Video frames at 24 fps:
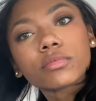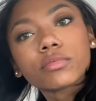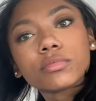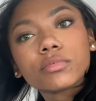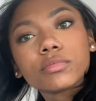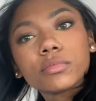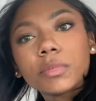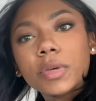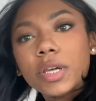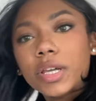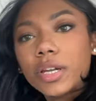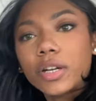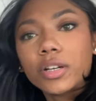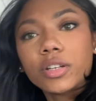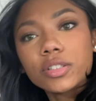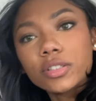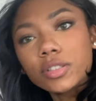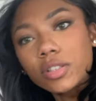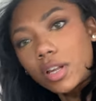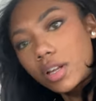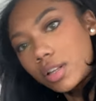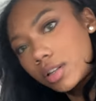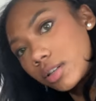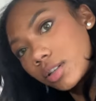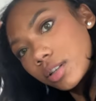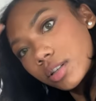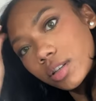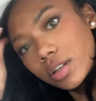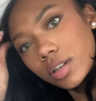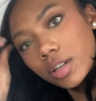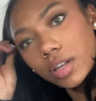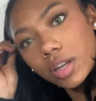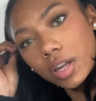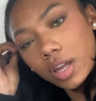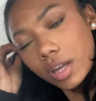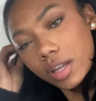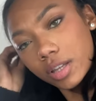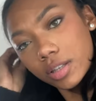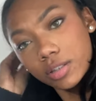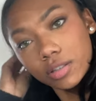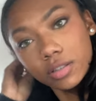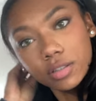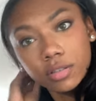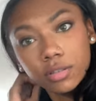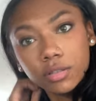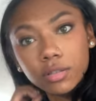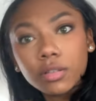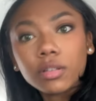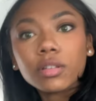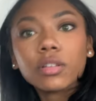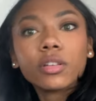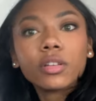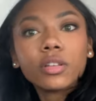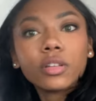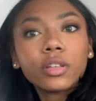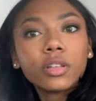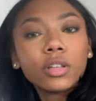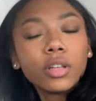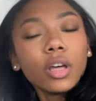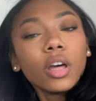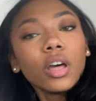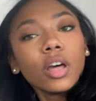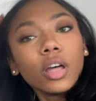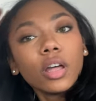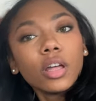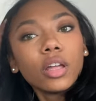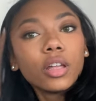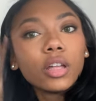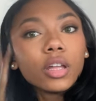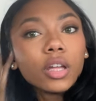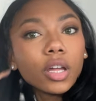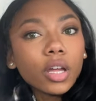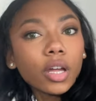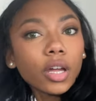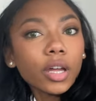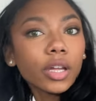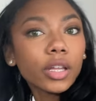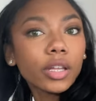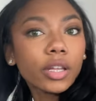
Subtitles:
My hair does not look good, guys. I